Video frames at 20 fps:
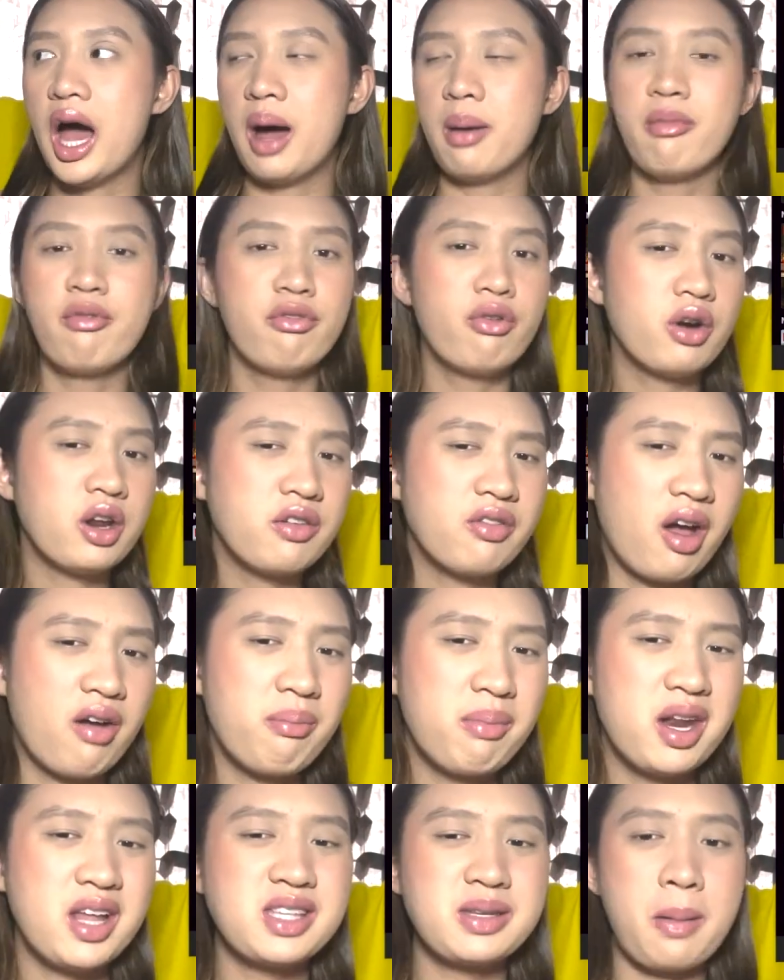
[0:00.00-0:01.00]
45
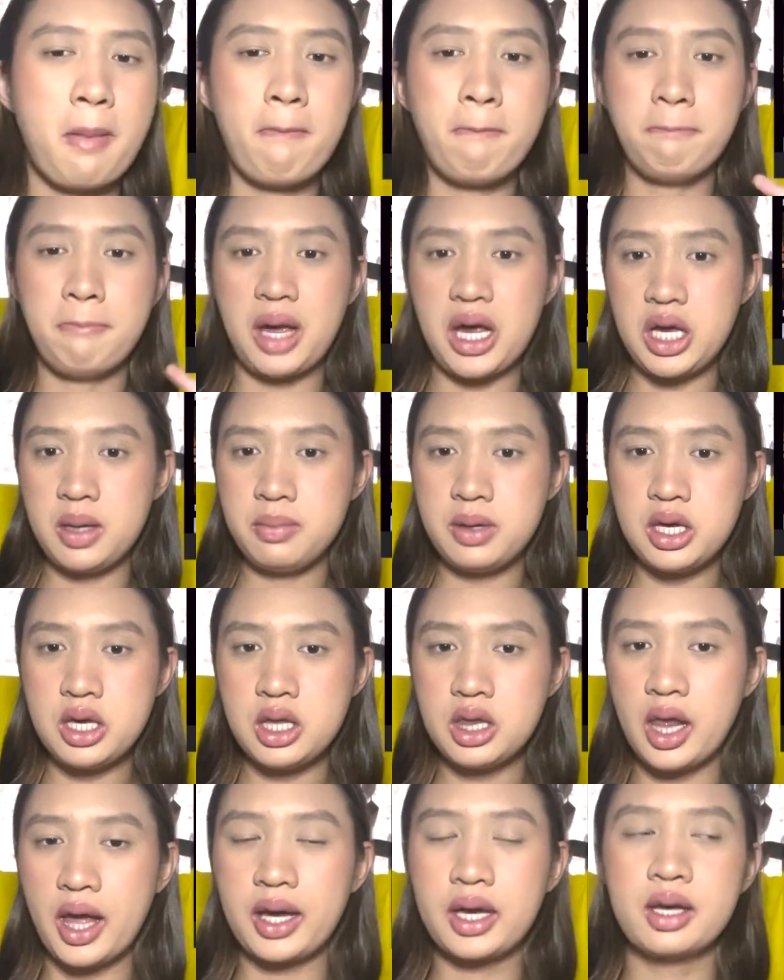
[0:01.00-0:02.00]
minutes, maybe,
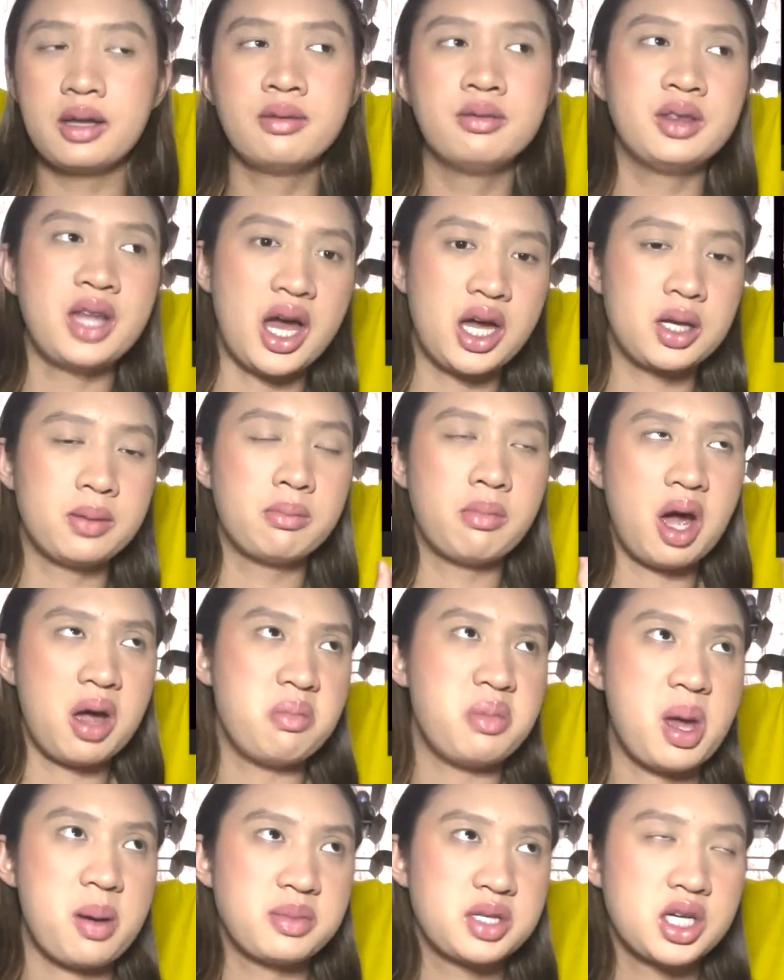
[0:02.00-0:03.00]
like, that might
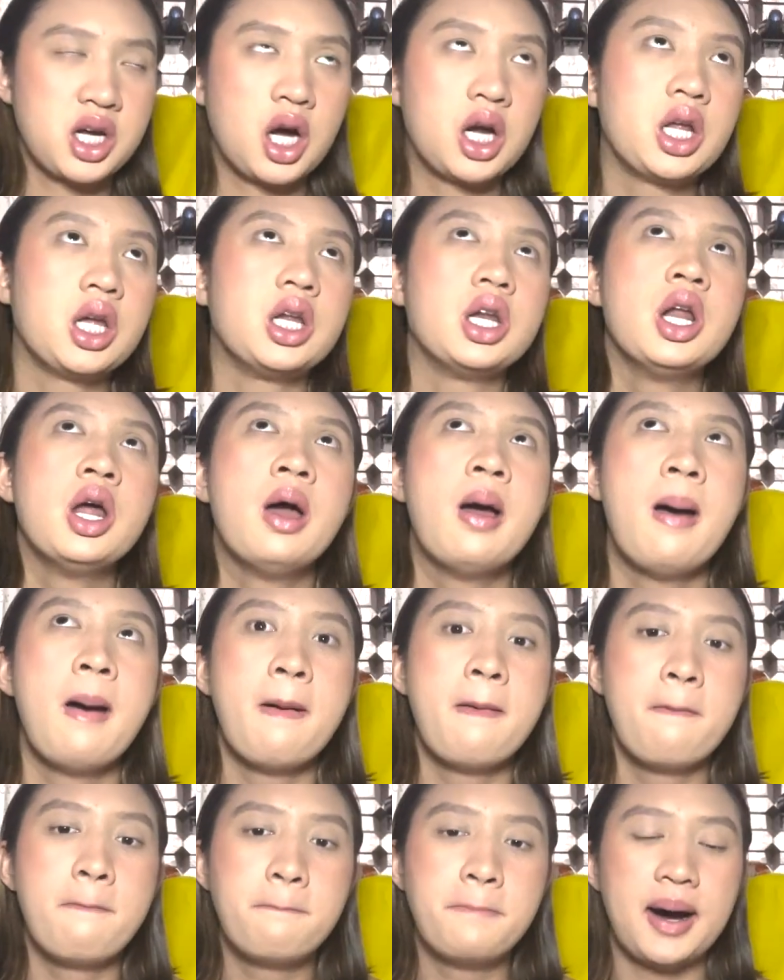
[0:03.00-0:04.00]
be able to cut it,
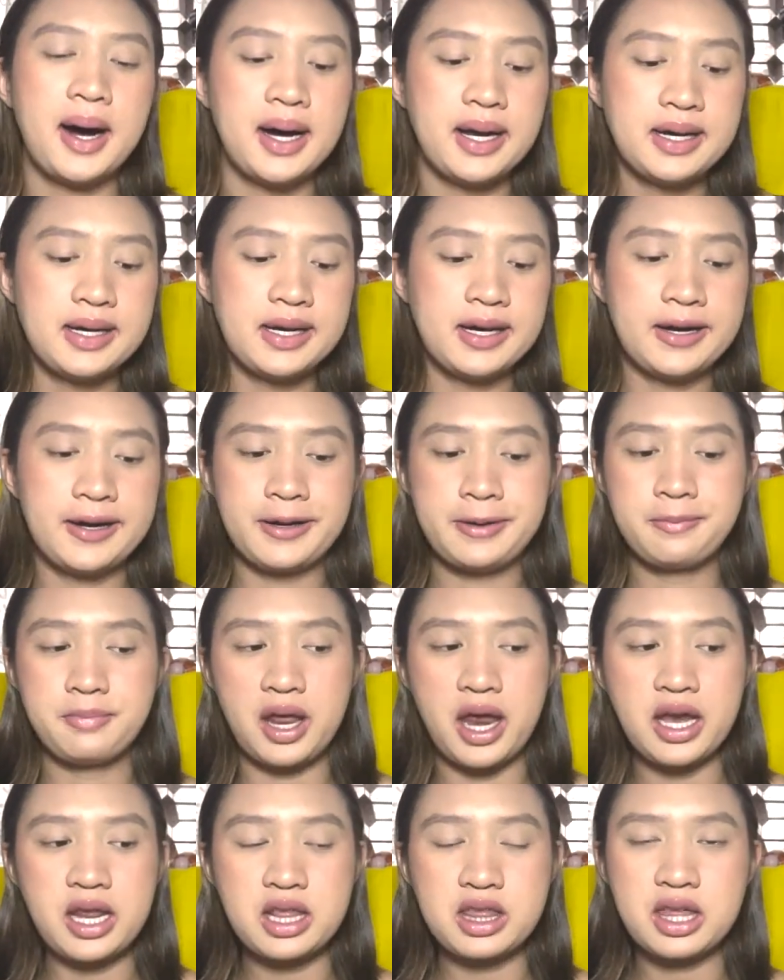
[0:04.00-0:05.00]
but
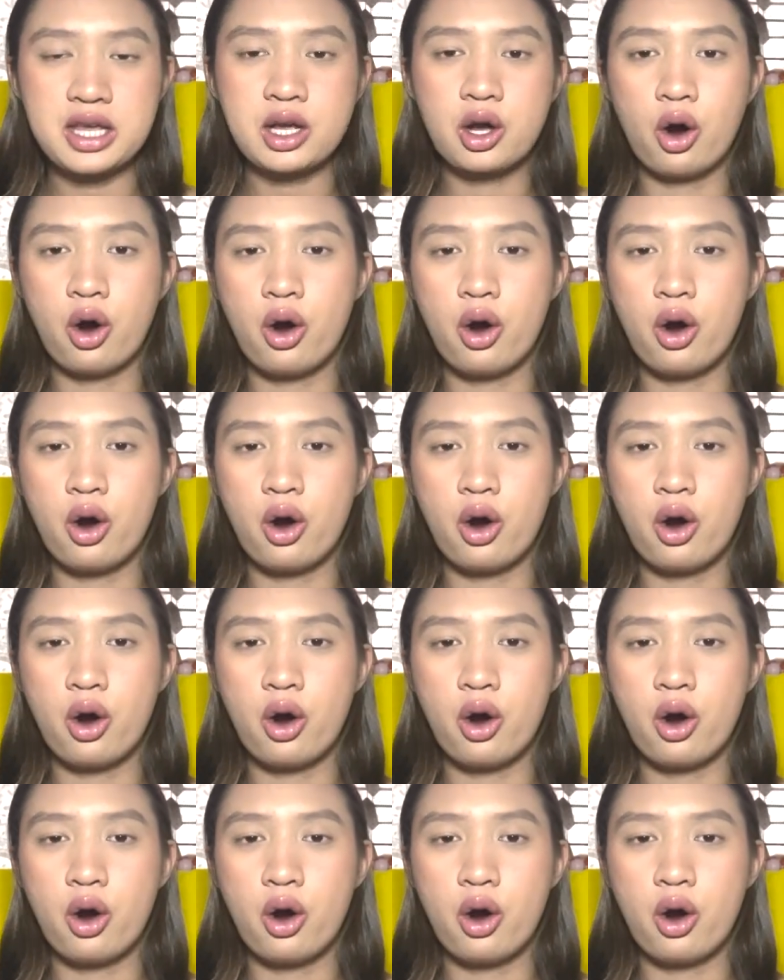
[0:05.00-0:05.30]
anything